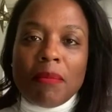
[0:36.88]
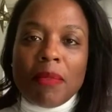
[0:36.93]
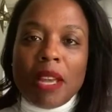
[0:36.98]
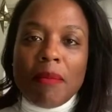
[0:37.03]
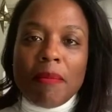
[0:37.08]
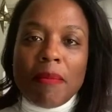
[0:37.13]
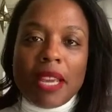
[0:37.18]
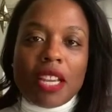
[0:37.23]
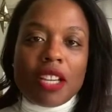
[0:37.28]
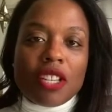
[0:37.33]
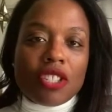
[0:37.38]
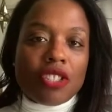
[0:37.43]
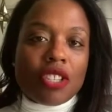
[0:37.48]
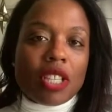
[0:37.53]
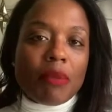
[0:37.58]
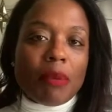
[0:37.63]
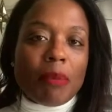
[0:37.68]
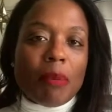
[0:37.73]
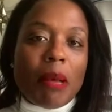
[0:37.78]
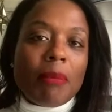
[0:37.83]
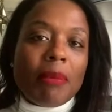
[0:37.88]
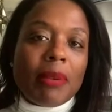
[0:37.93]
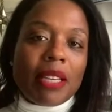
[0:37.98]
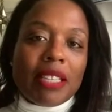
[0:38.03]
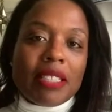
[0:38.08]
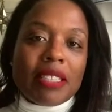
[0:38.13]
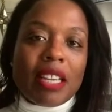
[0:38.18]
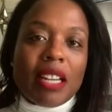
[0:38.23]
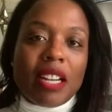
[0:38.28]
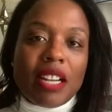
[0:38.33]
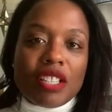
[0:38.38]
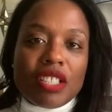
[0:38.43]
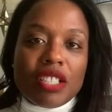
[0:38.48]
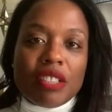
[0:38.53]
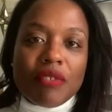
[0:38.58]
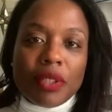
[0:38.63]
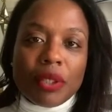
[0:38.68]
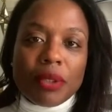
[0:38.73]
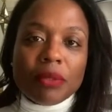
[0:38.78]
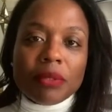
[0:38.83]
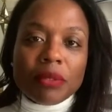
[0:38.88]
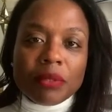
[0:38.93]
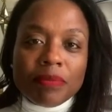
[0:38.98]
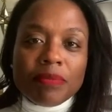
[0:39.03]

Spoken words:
making sure that Republicans get out to vote.